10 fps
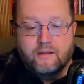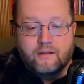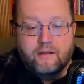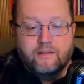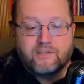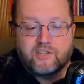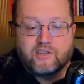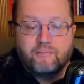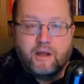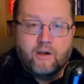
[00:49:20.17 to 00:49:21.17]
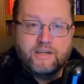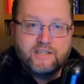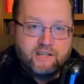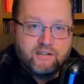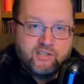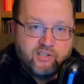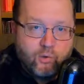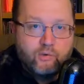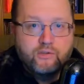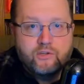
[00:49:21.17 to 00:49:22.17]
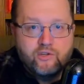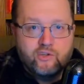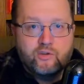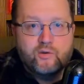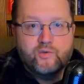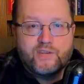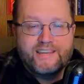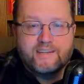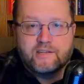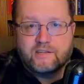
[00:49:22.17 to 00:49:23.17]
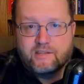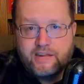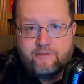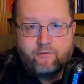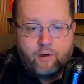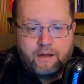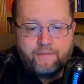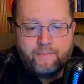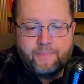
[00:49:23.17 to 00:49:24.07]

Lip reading: the Samaritans sold the Jews into slavery.